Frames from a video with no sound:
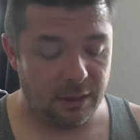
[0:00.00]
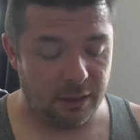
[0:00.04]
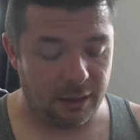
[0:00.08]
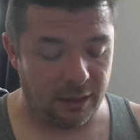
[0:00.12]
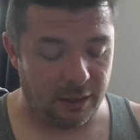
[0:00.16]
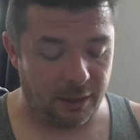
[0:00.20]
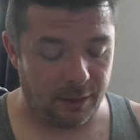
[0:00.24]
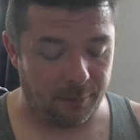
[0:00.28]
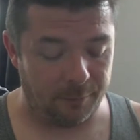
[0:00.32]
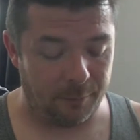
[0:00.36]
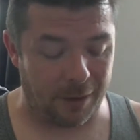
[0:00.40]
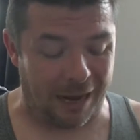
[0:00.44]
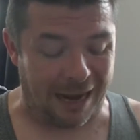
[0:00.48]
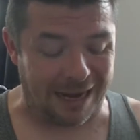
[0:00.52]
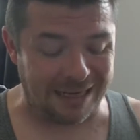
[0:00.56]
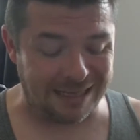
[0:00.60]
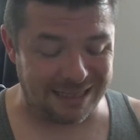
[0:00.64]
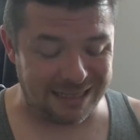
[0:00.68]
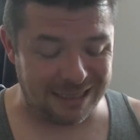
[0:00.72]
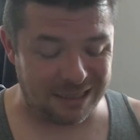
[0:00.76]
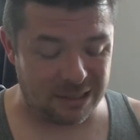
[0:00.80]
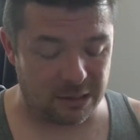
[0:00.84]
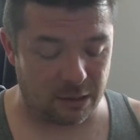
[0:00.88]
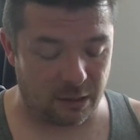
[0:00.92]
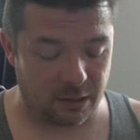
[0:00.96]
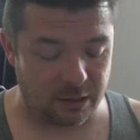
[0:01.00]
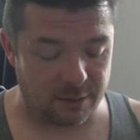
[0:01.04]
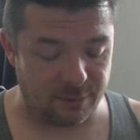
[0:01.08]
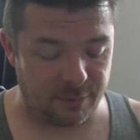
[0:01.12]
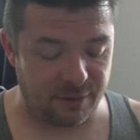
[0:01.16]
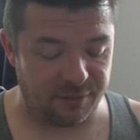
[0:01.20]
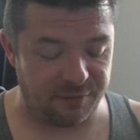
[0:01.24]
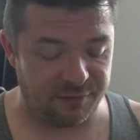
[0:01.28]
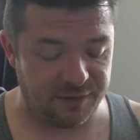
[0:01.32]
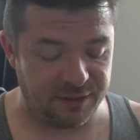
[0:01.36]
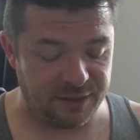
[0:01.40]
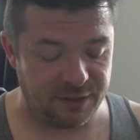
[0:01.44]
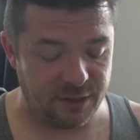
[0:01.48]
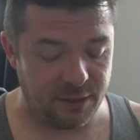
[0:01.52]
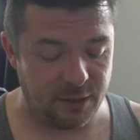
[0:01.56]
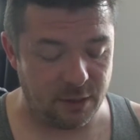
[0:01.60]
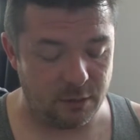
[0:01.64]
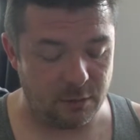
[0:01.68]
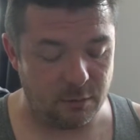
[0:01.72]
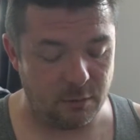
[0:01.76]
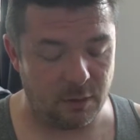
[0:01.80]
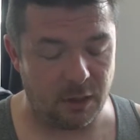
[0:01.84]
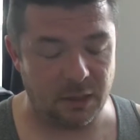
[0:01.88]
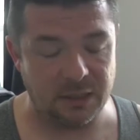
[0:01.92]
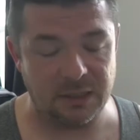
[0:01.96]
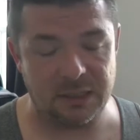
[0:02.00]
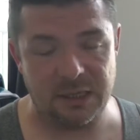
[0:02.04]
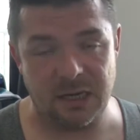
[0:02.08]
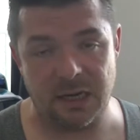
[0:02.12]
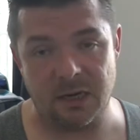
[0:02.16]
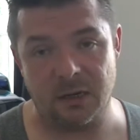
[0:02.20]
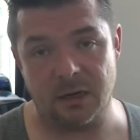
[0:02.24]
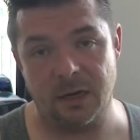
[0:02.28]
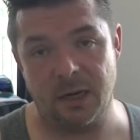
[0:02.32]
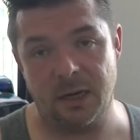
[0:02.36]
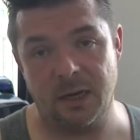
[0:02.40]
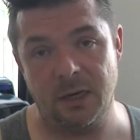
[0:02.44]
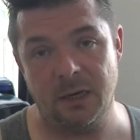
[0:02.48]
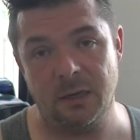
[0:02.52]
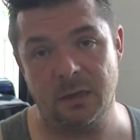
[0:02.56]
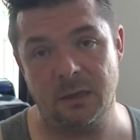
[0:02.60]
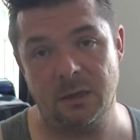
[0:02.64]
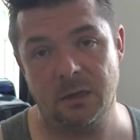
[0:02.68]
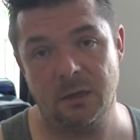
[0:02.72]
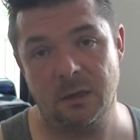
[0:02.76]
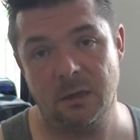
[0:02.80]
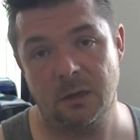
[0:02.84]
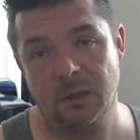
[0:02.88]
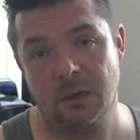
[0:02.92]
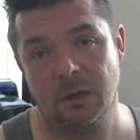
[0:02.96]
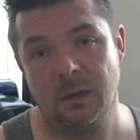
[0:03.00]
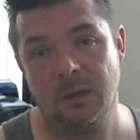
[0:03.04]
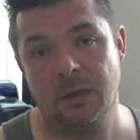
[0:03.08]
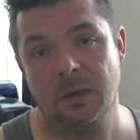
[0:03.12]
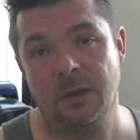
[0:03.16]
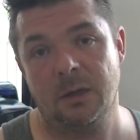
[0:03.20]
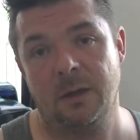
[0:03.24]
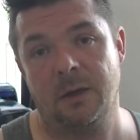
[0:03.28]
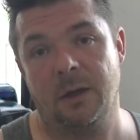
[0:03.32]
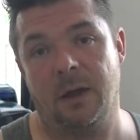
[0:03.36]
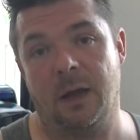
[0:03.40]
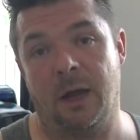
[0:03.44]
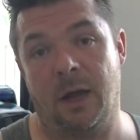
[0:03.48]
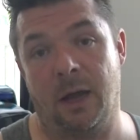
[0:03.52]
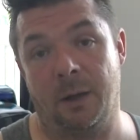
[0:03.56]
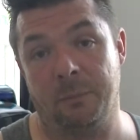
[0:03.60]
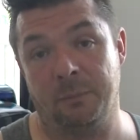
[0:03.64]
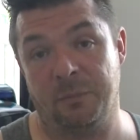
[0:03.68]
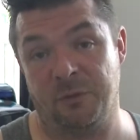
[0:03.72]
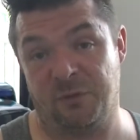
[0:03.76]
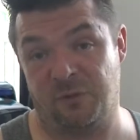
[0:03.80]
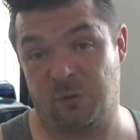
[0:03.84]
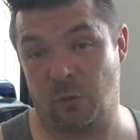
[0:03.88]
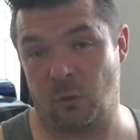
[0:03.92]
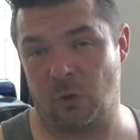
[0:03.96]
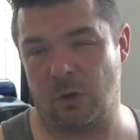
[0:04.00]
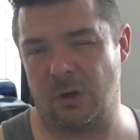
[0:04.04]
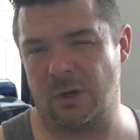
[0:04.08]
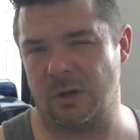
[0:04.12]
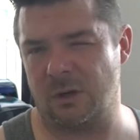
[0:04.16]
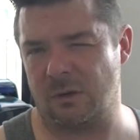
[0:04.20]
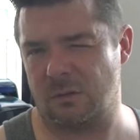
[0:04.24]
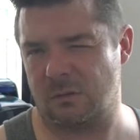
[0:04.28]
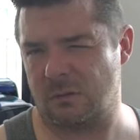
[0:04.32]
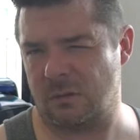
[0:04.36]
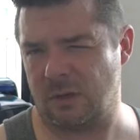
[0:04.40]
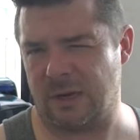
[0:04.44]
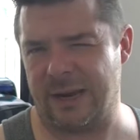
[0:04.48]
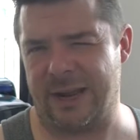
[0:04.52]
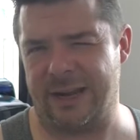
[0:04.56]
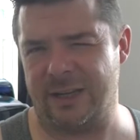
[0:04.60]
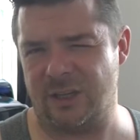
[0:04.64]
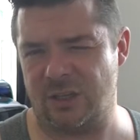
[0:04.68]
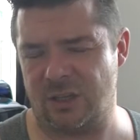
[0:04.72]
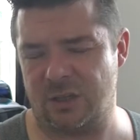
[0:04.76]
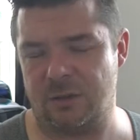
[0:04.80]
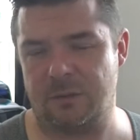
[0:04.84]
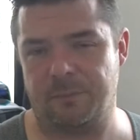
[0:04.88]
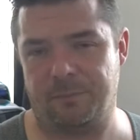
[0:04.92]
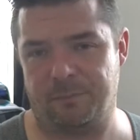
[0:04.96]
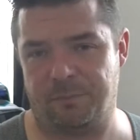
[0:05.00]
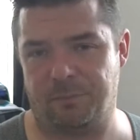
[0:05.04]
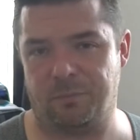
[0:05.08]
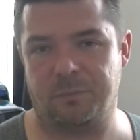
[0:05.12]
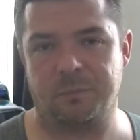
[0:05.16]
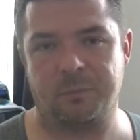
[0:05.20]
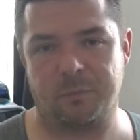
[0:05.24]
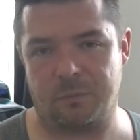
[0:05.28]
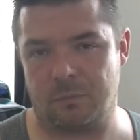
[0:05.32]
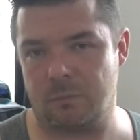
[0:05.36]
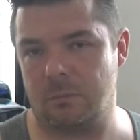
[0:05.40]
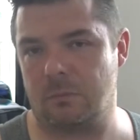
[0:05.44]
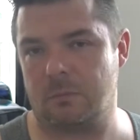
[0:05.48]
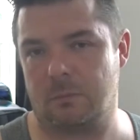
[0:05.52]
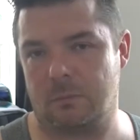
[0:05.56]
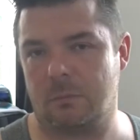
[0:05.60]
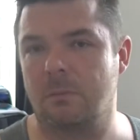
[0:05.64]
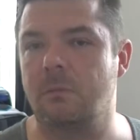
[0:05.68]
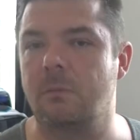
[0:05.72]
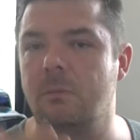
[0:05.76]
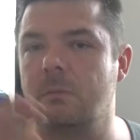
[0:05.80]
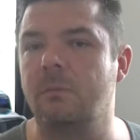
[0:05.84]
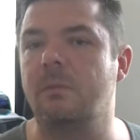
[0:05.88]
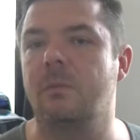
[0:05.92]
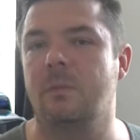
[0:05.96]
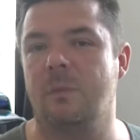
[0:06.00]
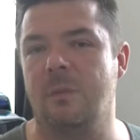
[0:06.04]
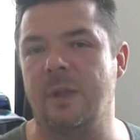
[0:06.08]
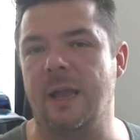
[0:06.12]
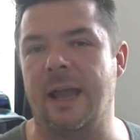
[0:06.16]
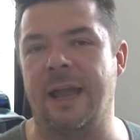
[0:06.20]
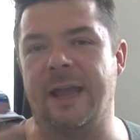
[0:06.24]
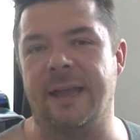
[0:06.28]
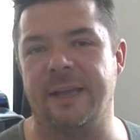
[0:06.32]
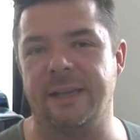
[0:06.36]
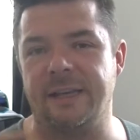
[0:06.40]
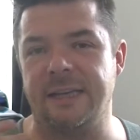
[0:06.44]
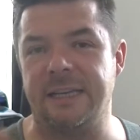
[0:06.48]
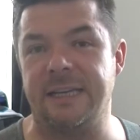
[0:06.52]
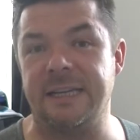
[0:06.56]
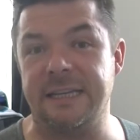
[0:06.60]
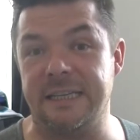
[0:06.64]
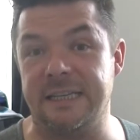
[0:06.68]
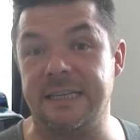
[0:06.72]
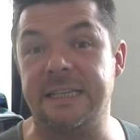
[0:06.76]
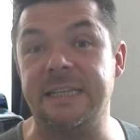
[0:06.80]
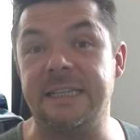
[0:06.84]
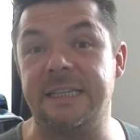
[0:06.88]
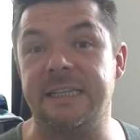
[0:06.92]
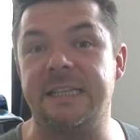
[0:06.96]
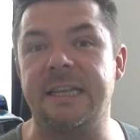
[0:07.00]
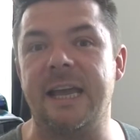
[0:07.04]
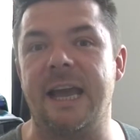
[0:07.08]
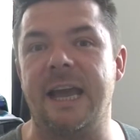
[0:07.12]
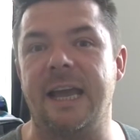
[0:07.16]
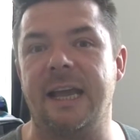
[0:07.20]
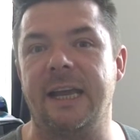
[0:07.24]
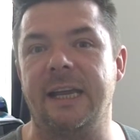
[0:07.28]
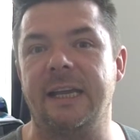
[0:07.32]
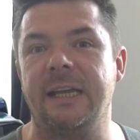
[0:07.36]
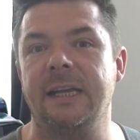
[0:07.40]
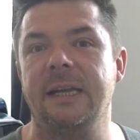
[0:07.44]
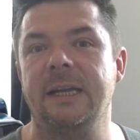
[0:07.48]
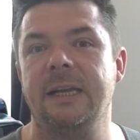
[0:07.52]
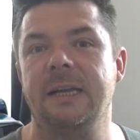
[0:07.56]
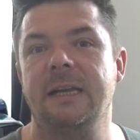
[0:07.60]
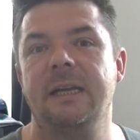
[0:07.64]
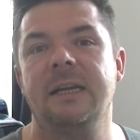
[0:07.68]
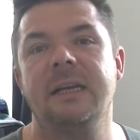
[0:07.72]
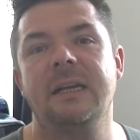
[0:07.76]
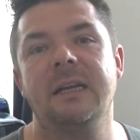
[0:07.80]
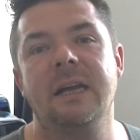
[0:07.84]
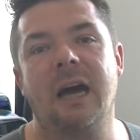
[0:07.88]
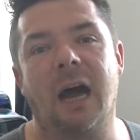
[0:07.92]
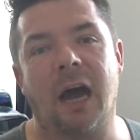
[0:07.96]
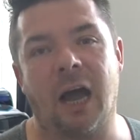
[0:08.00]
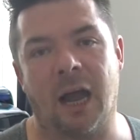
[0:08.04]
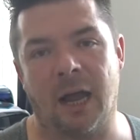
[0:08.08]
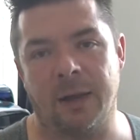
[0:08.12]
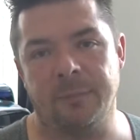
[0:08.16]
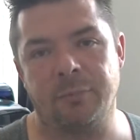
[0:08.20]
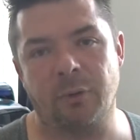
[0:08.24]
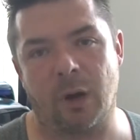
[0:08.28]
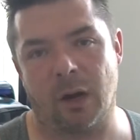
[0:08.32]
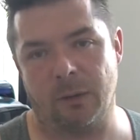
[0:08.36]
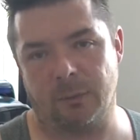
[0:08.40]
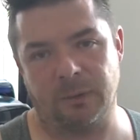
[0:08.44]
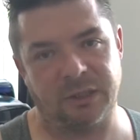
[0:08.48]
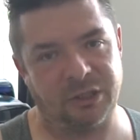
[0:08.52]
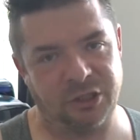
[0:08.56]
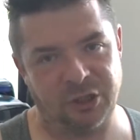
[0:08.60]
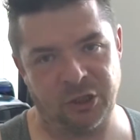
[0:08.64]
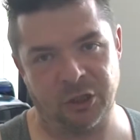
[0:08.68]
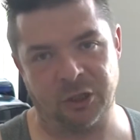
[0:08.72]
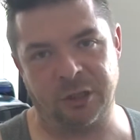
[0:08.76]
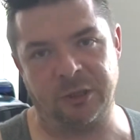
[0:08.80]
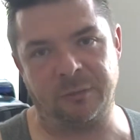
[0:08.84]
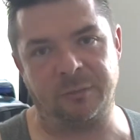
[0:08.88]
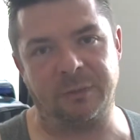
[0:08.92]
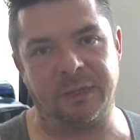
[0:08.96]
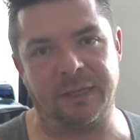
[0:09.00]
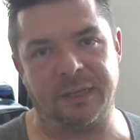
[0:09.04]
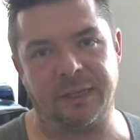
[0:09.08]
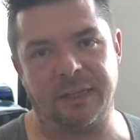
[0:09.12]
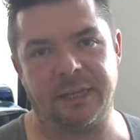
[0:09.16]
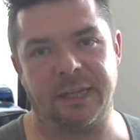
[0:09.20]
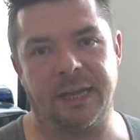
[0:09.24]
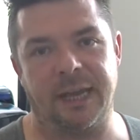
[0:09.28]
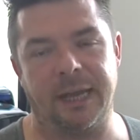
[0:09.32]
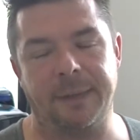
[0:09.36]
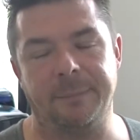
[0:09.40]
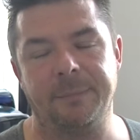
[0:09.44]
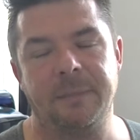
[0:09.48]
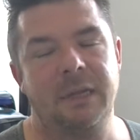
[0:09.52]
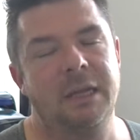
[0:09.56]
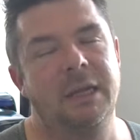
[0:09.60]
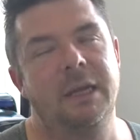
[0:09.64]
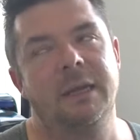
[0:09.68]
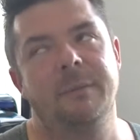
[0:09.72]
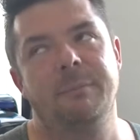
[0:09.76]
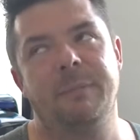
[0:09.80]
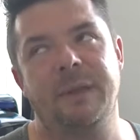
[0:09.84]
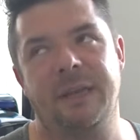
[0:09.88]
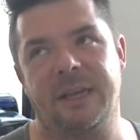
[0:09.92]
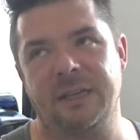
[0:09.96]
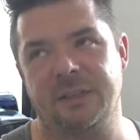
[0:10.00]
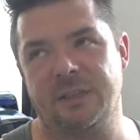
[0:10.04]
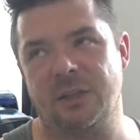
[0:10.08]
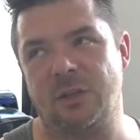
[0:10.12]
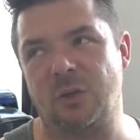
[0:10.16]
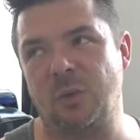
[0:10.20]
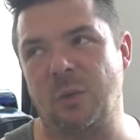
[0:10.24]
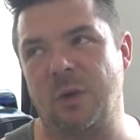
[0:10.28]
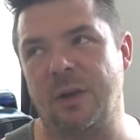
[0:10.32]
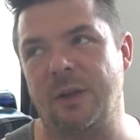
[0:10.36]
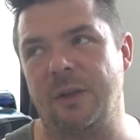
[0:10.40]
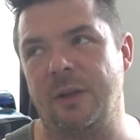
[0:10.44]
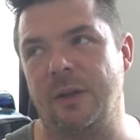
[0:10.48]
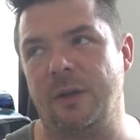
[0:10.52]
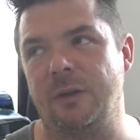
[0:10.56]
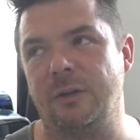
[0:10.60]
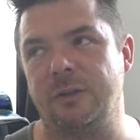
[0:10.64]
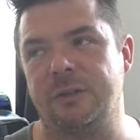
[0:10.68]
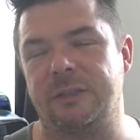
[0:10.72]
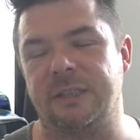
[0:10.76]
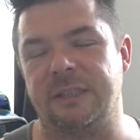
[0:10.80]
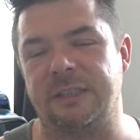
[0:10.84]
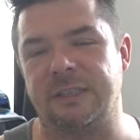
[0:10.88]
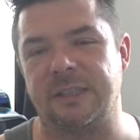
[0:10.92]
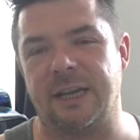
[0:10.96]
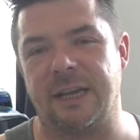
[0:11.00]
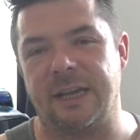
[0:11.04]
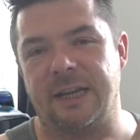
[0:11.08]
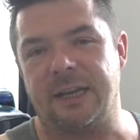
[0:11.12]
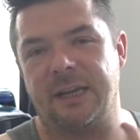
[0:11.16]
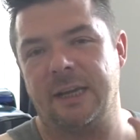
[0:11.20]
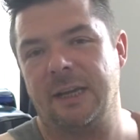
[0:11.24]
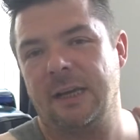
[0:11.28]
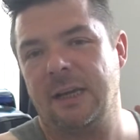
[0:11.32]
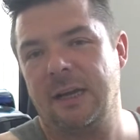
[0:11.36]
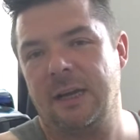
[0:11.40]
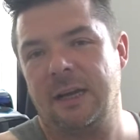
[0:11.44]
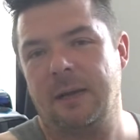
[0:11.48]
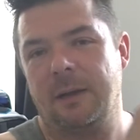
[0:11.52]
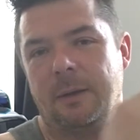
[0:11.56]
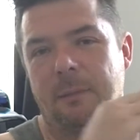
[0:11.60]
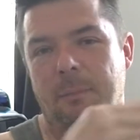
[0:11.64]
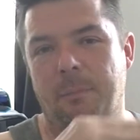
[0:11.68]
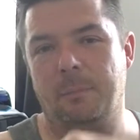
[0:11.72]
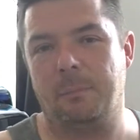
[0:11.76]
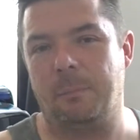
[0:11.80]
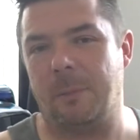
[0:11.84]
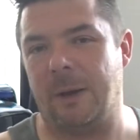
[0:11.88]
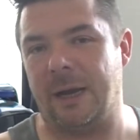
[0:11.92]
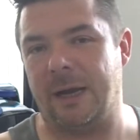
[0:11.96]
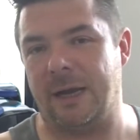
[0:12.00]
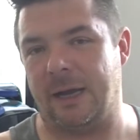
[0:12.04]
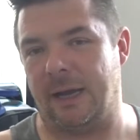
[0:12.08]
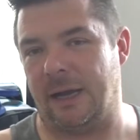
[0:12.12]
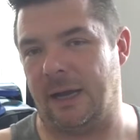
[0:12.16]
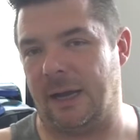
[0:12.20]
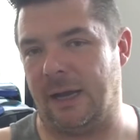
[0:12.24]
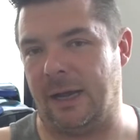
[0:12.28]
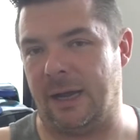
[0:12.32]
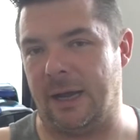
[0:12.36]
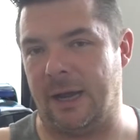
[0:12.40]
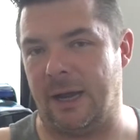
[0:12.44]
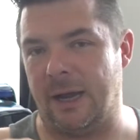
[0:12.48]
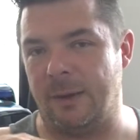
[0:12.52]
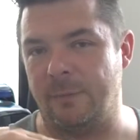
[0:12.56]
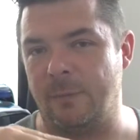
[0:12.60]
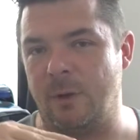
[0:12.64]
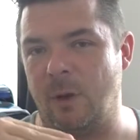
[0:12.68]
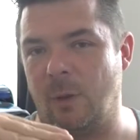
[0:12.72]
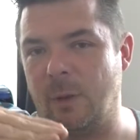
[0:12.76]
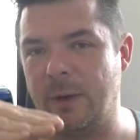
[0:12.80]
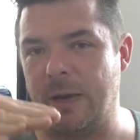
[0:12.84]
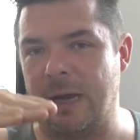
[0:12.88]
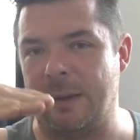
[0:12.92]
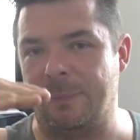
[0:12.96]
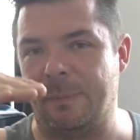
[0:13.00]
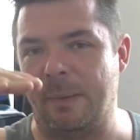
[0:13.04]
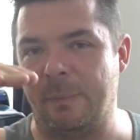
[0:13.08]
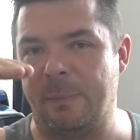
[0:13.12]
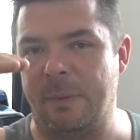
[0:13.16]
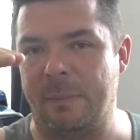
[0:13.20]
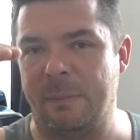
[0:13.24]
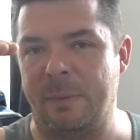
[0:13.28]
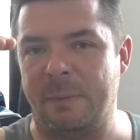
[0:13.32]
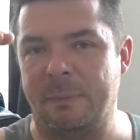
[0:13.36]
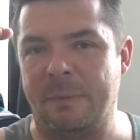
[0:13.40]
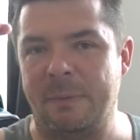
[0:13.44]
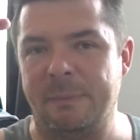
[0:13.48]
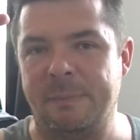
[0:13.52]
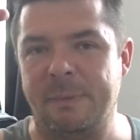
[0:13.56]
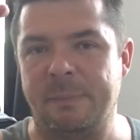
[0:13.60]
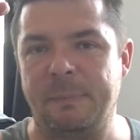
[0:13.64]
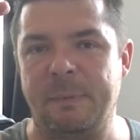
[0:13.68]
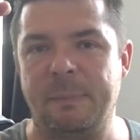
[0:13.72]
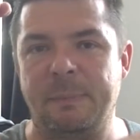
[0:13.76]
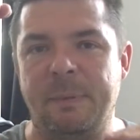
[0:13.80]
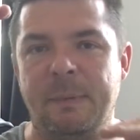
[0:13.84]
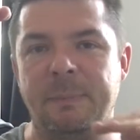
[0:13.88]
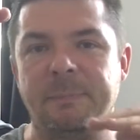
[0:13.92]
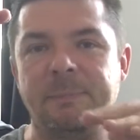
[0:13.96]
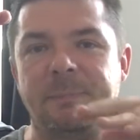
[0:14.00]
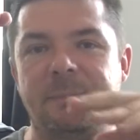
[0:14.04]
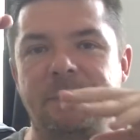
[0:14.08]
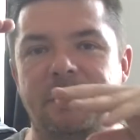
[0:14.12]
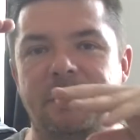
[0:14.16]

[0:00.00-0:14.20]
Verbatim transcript: Um, I did talk to my physio on Saturday uh, before last, and he did say I probably shouldn't play the game because it's one of those that's like my I'm going up, up, up, up, up, up, up,